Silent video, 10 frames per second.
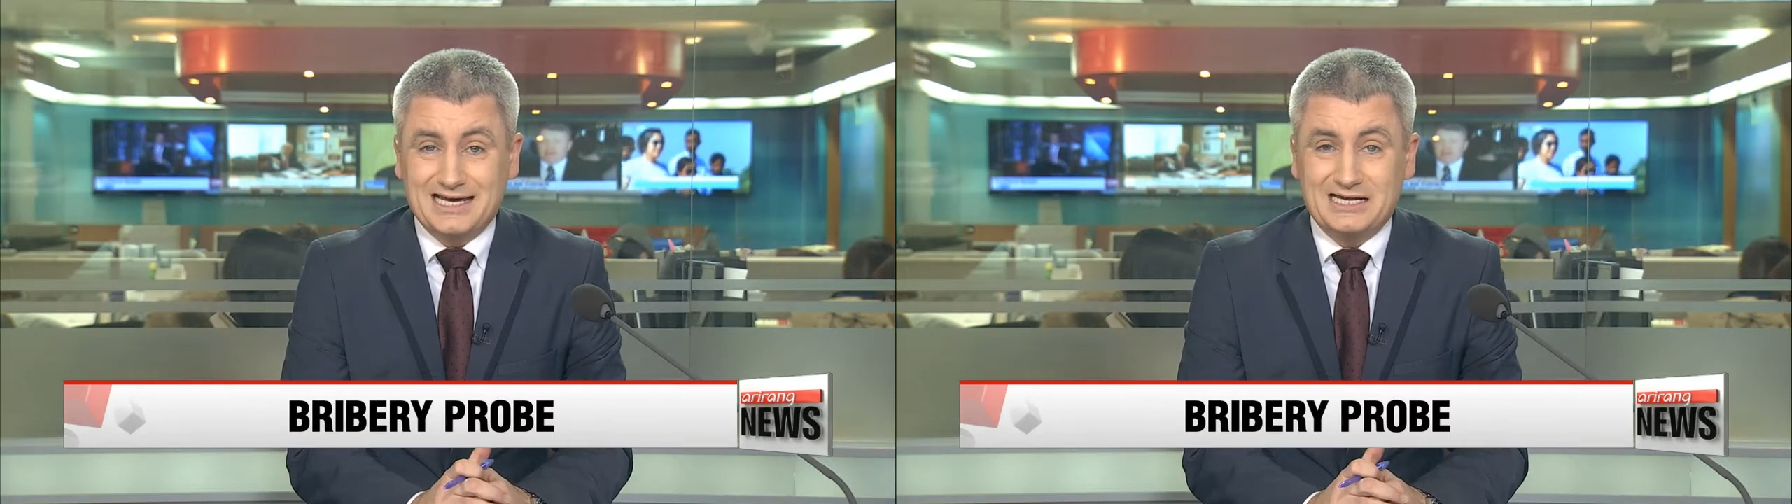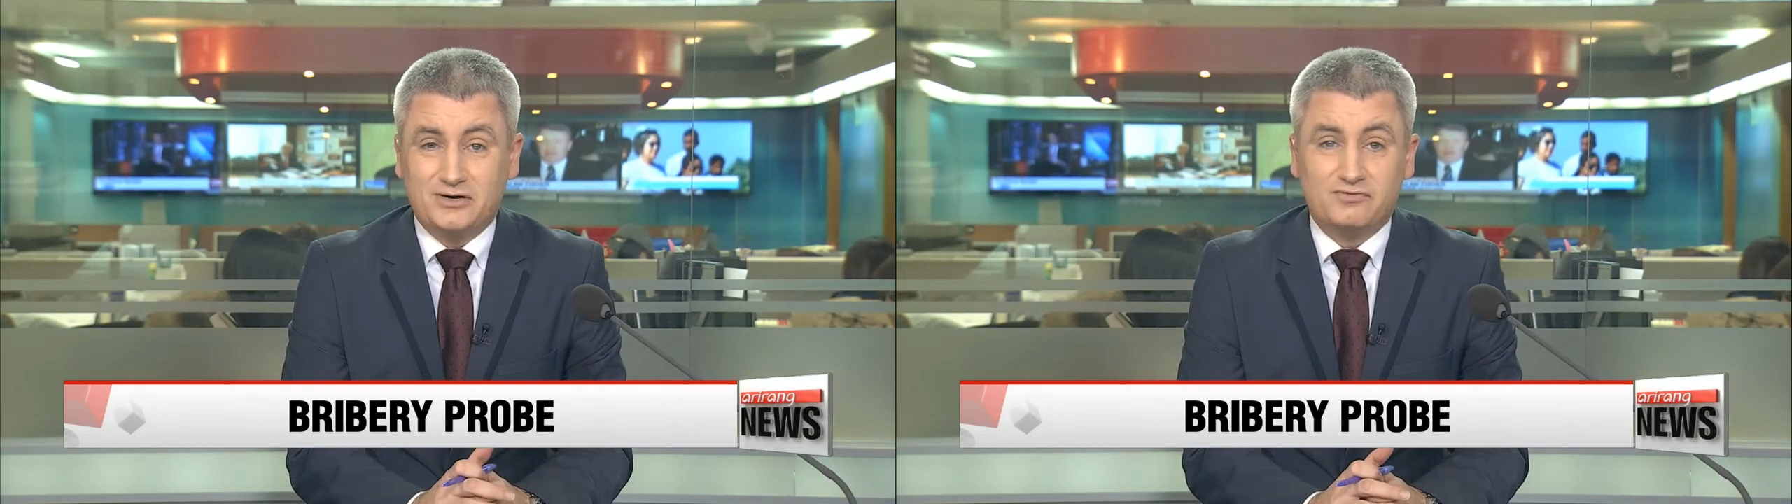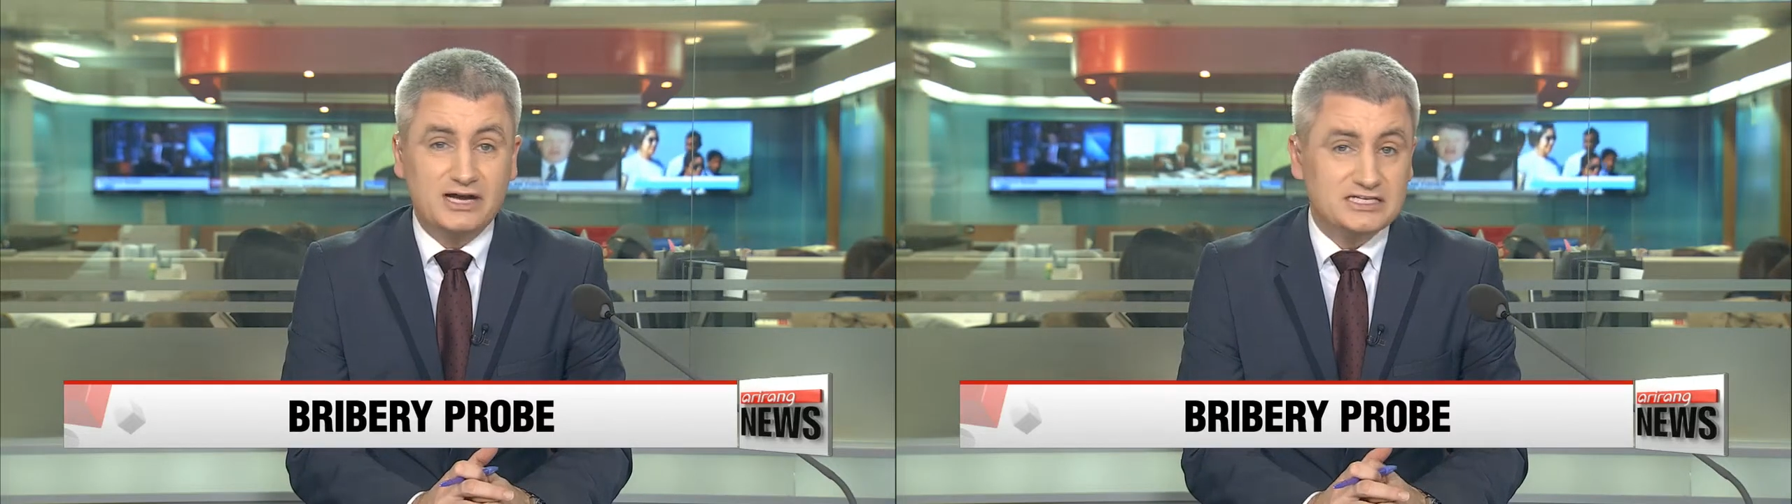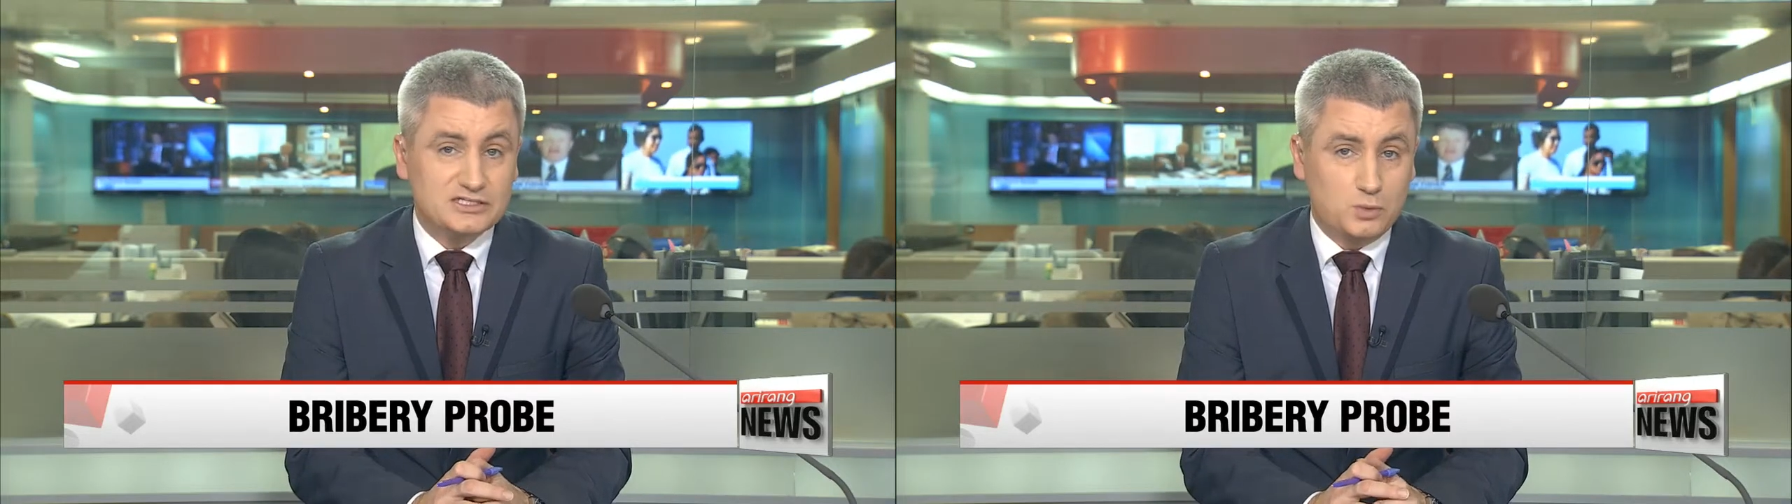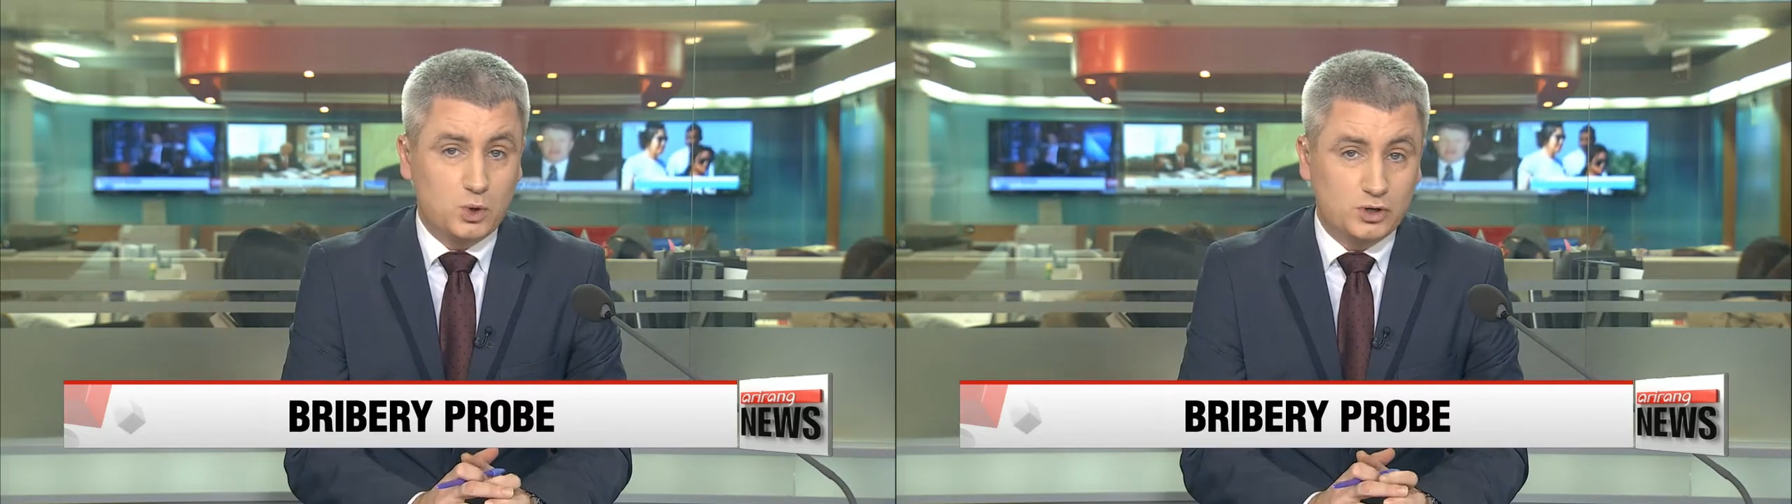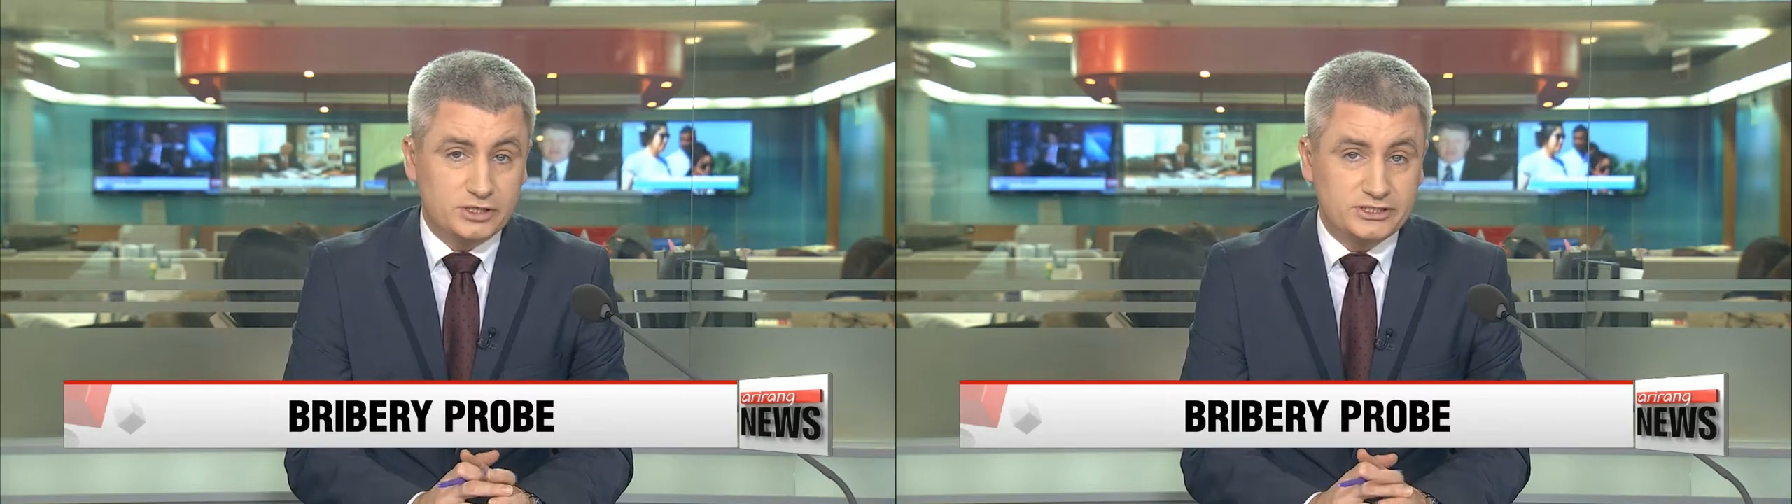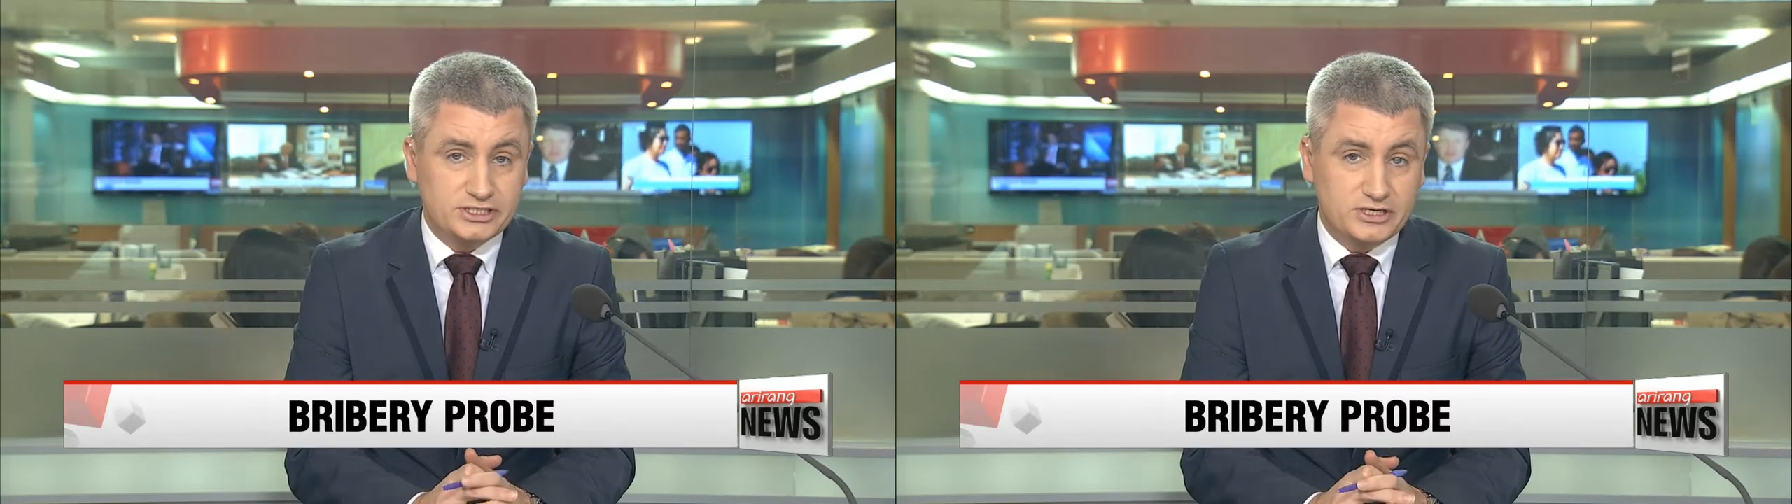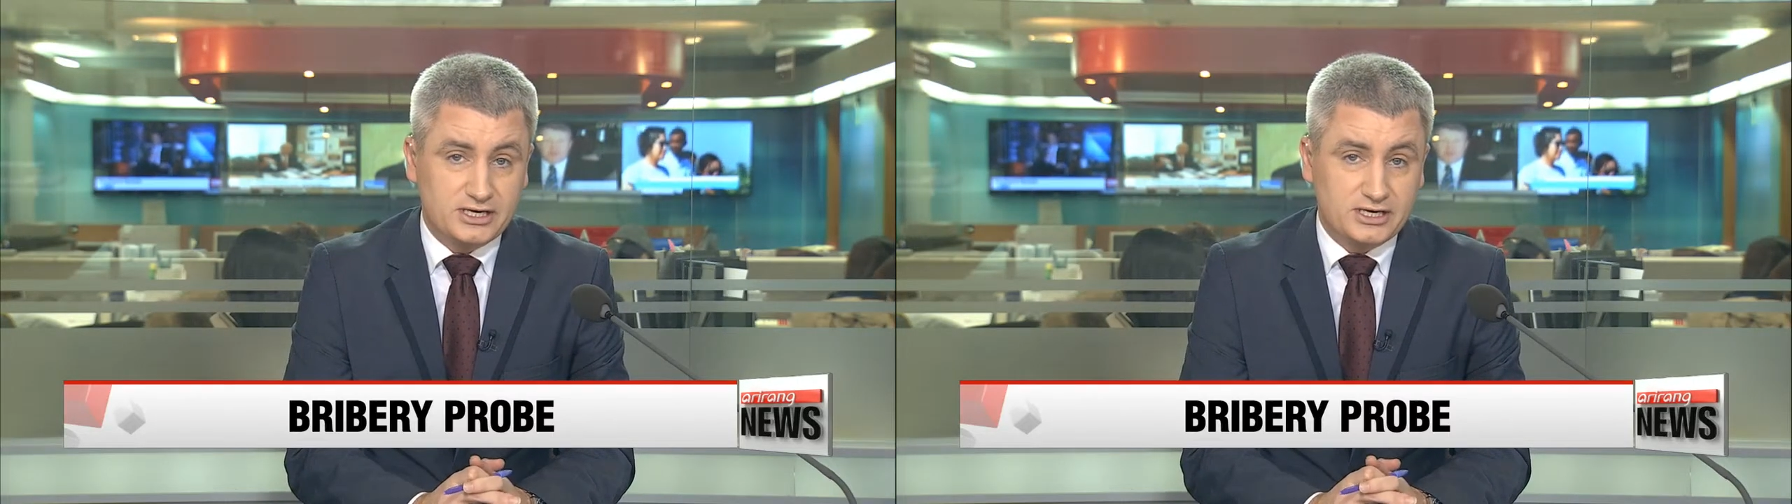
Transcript: an arrest warrant